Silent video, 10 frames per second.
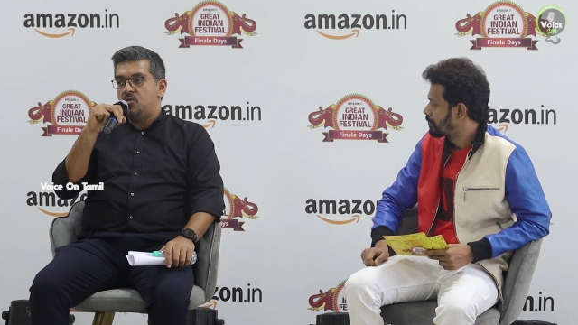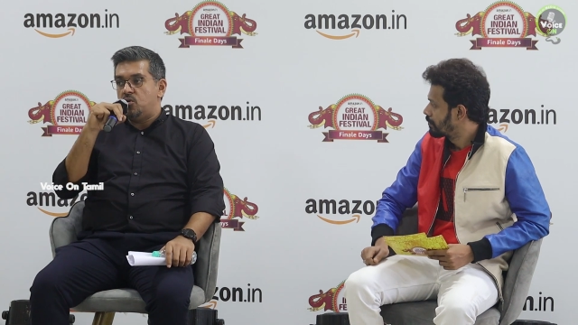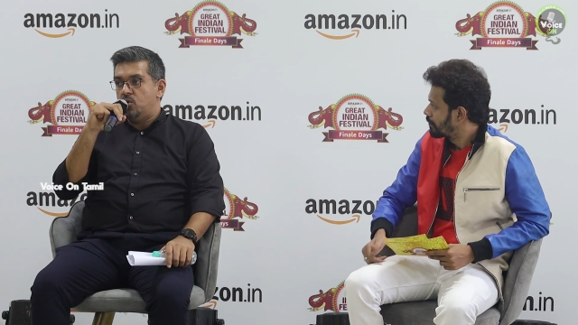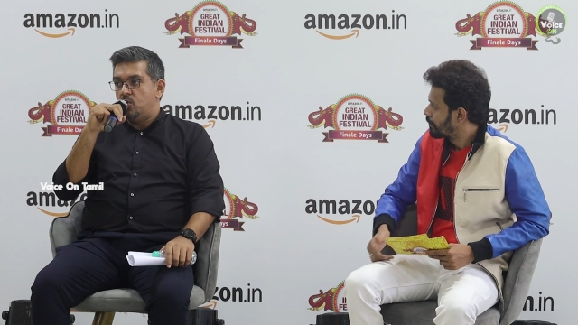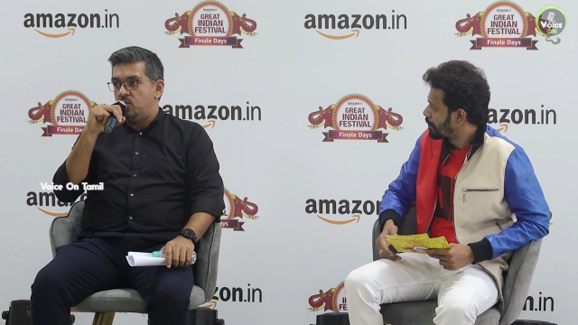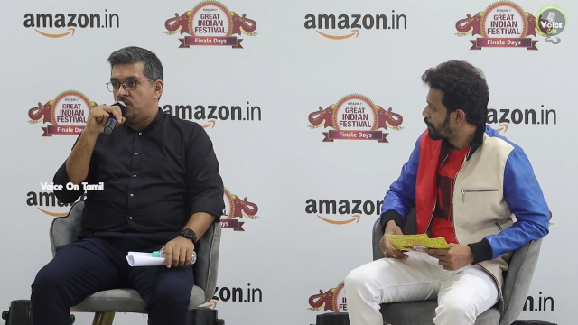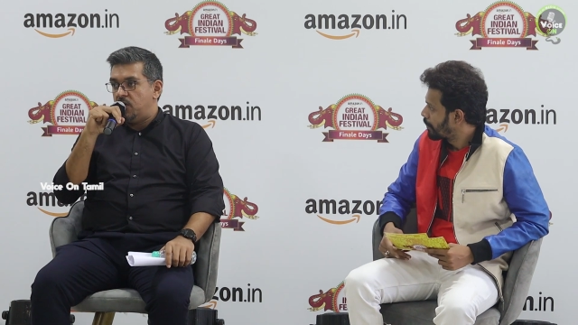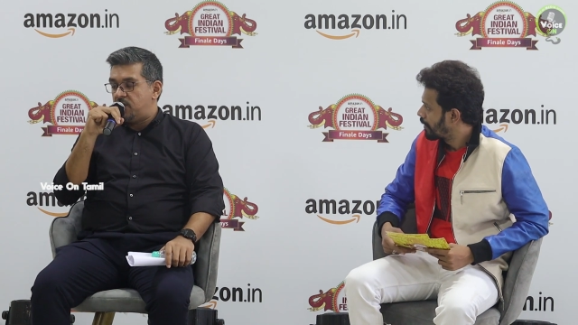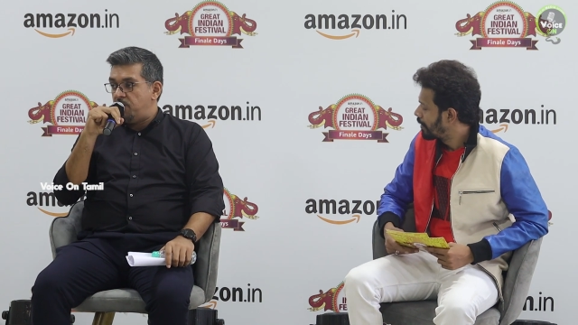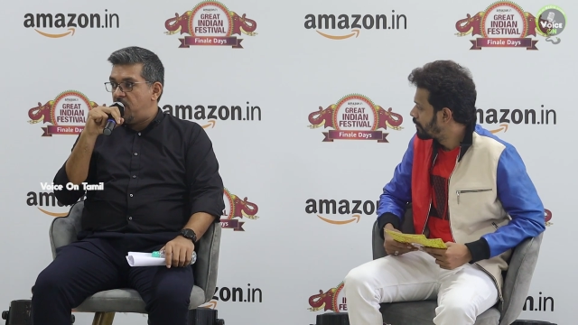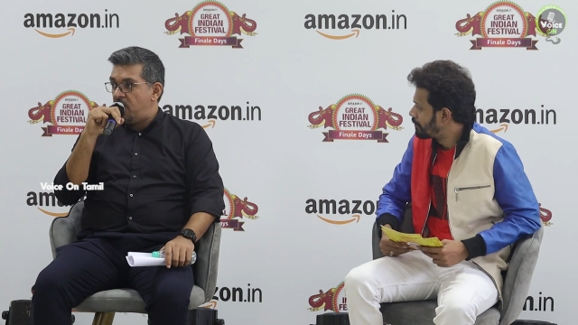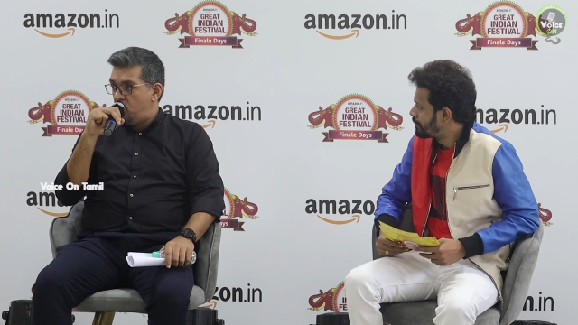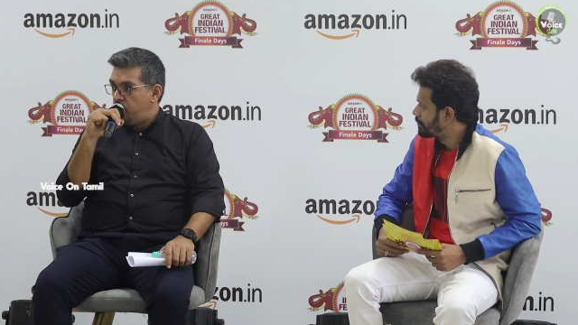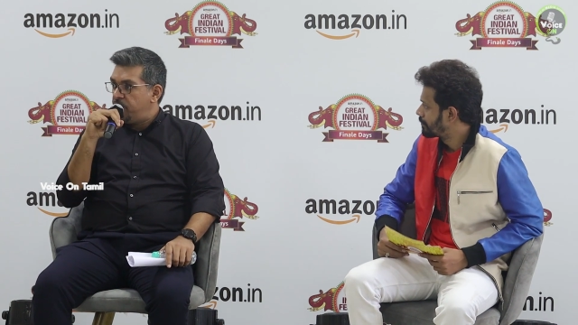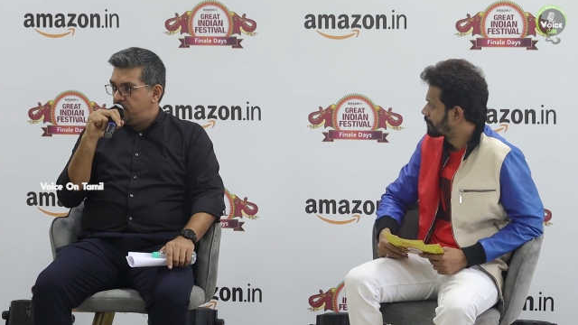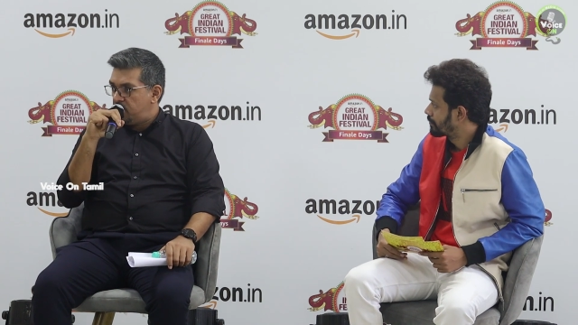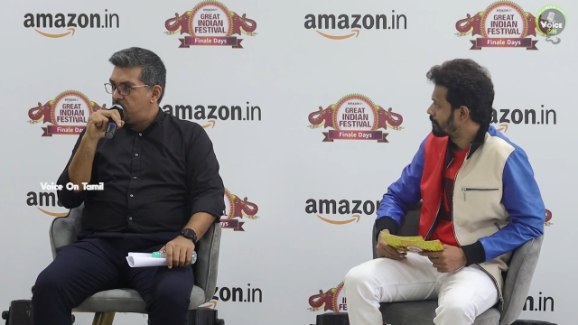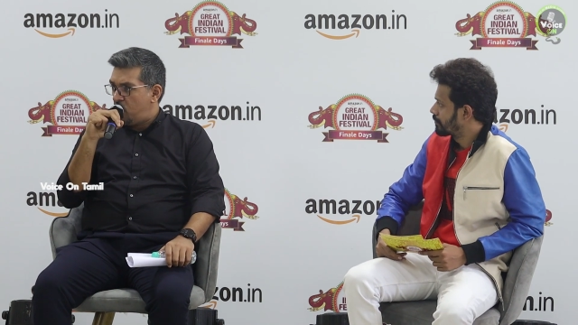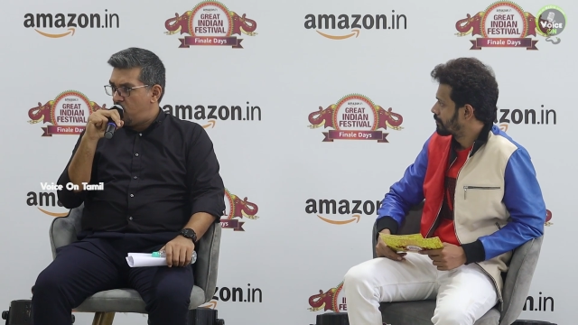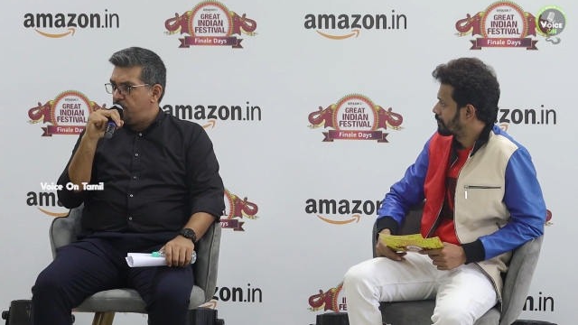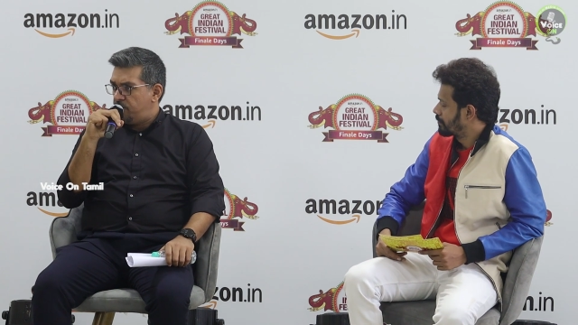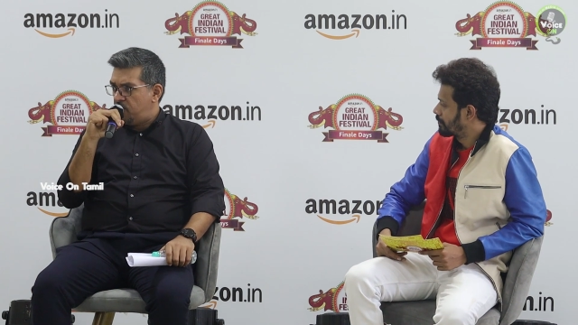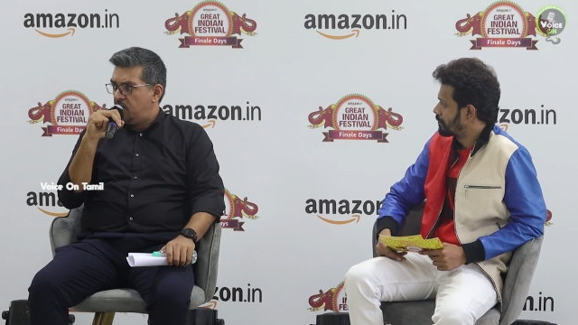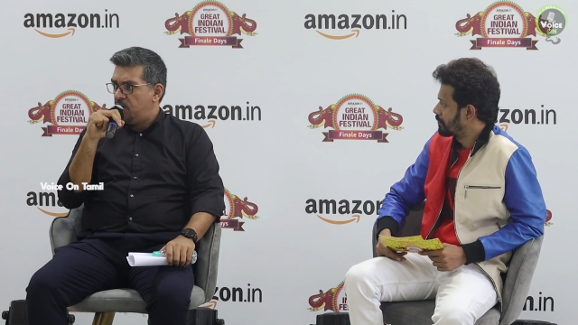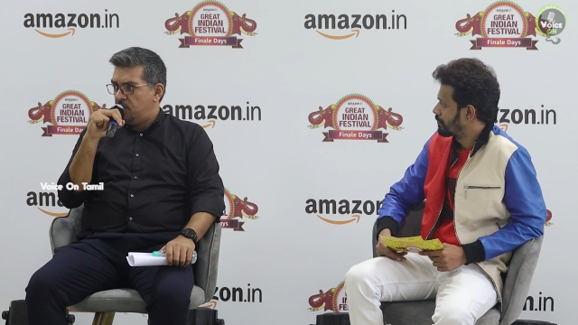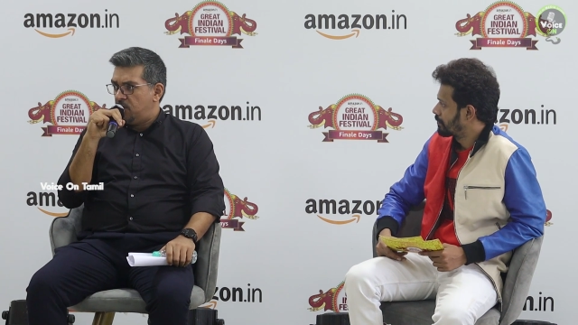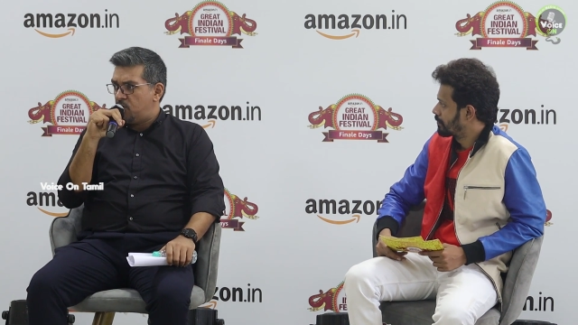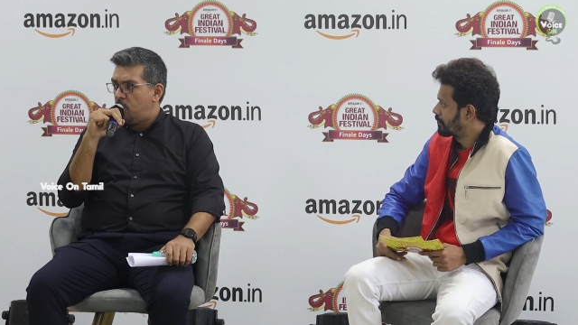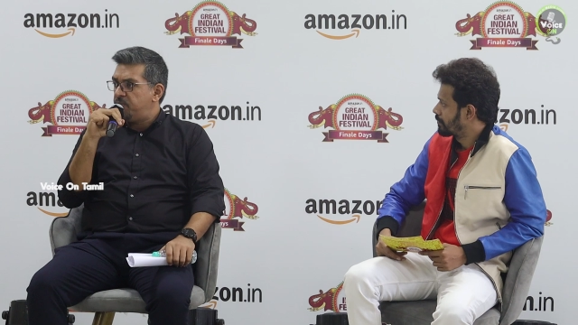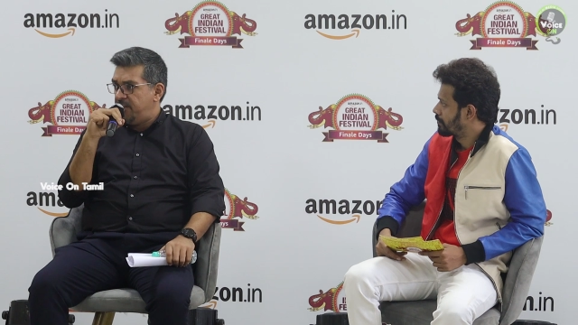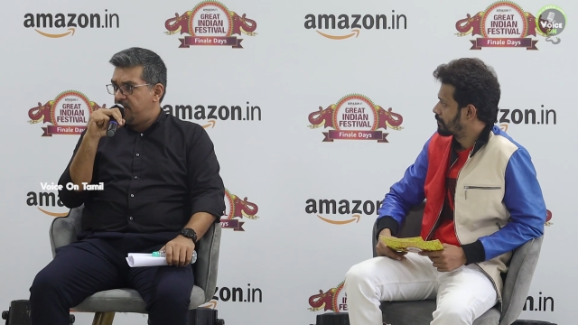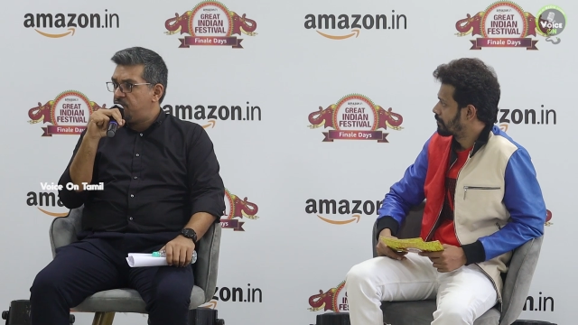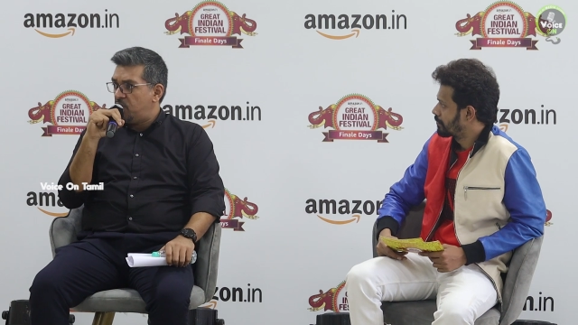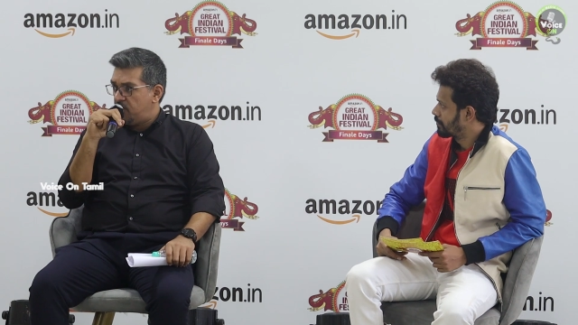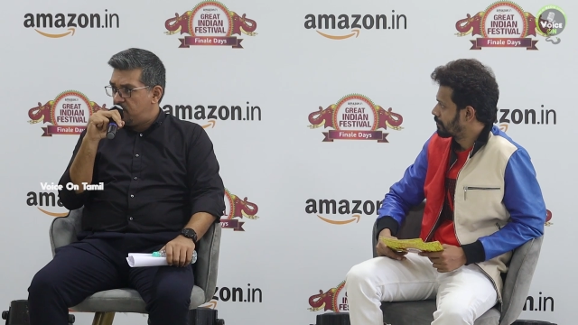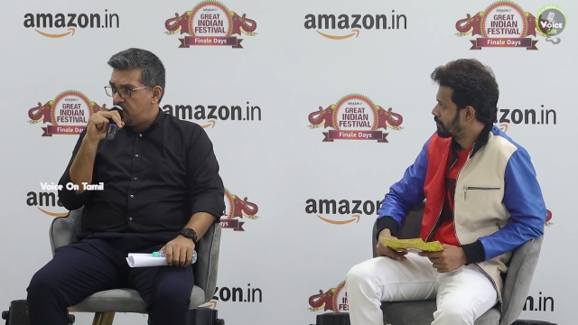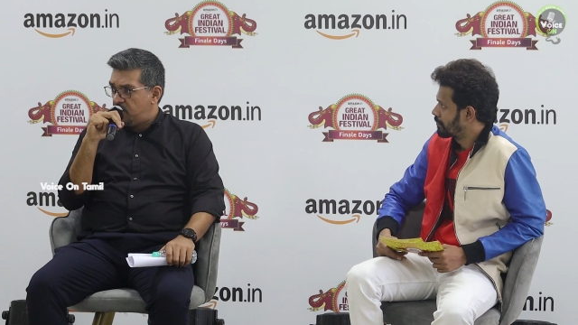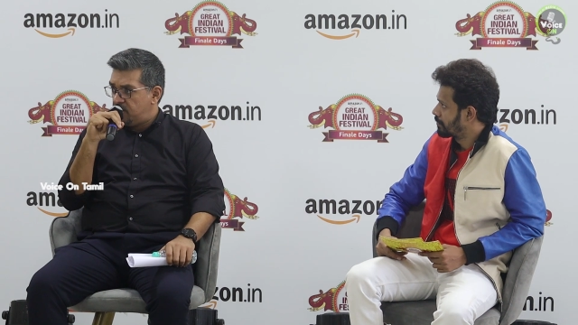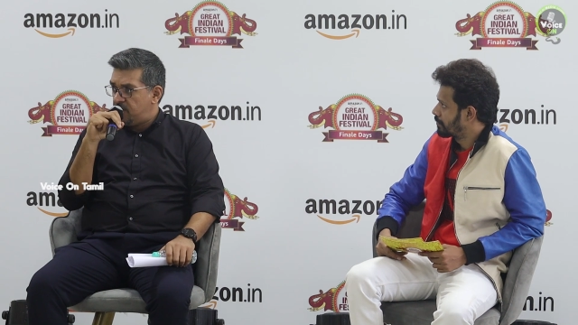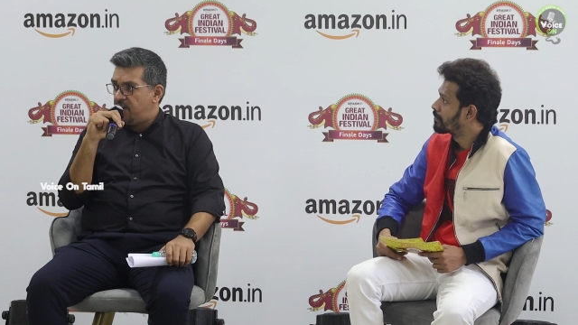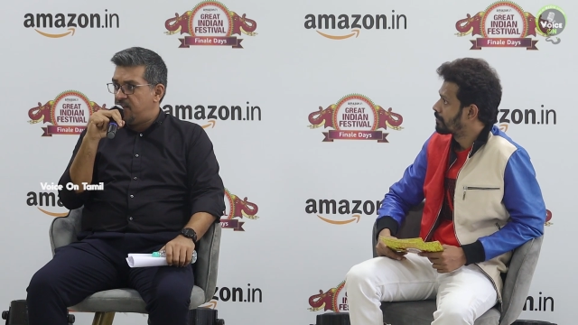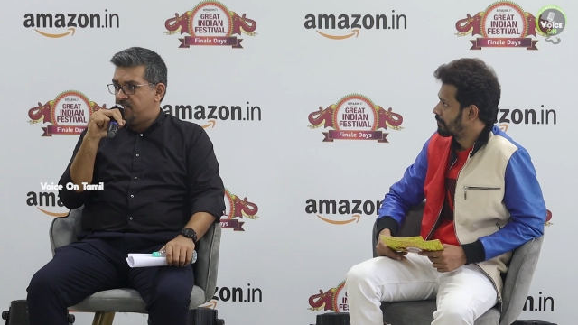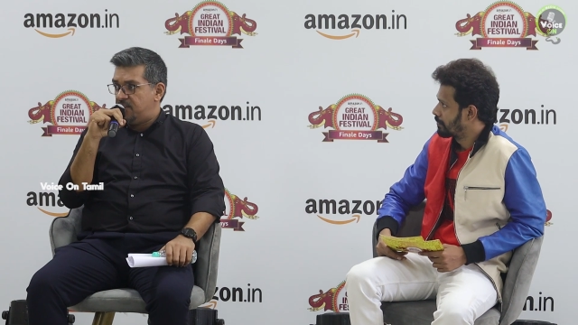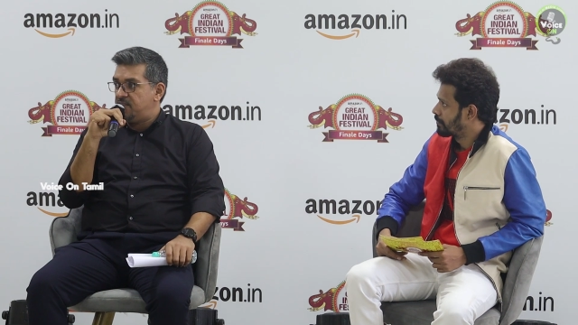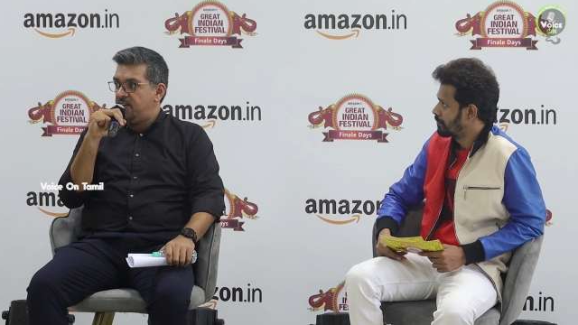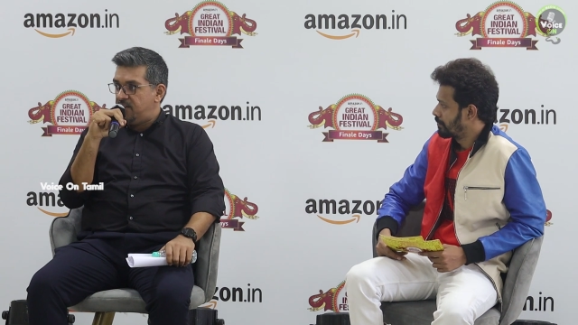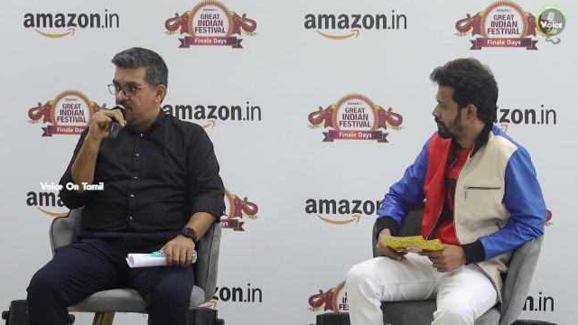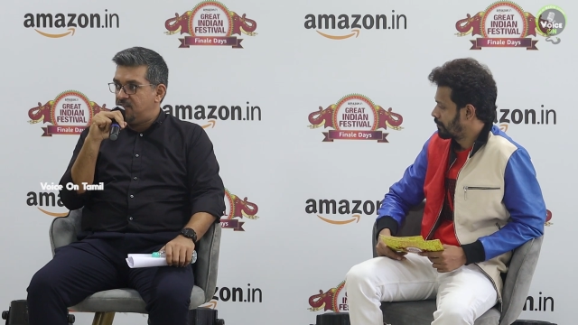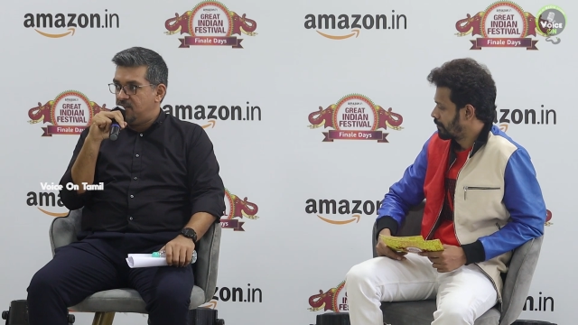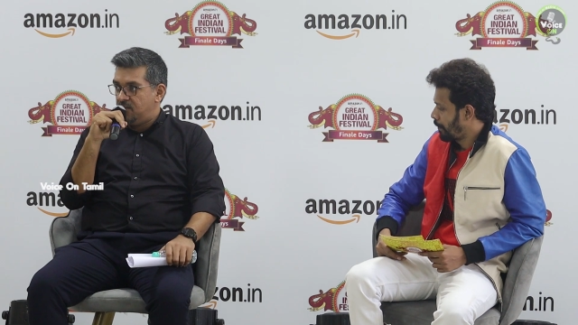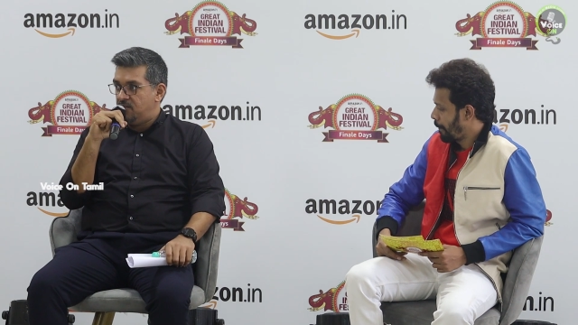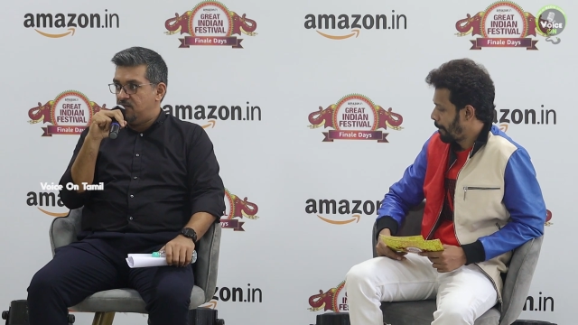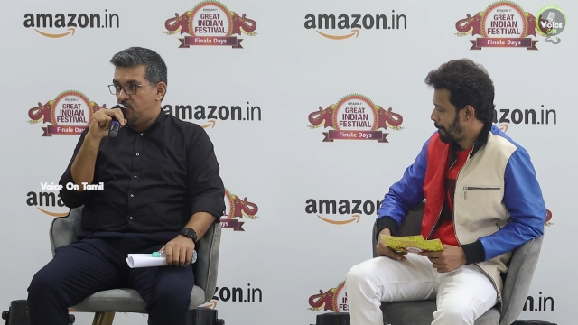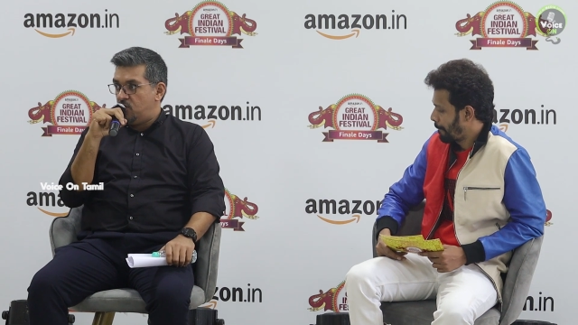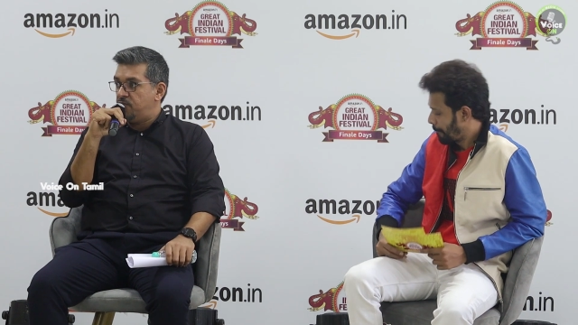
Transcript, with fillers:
Speaker 1: So uh, Tamil Nadu is one of the top states for us, and Chennai, as I said, is the one